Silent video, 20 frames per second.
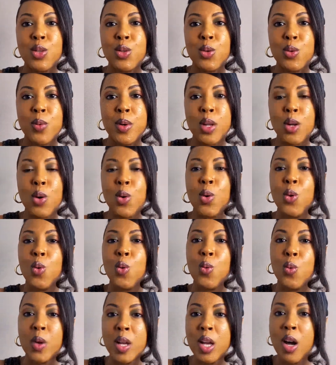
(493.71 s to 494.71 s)
do with who
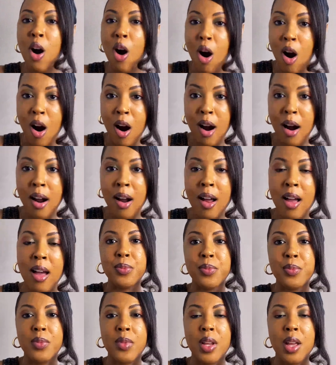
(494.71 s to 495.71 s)
we are
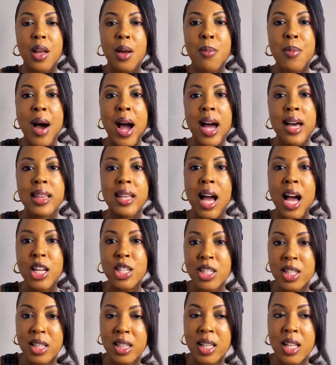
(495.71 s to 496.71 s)

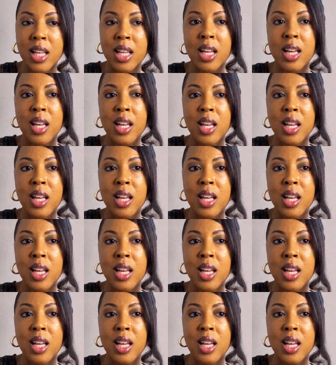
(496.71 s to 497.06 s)
biologically.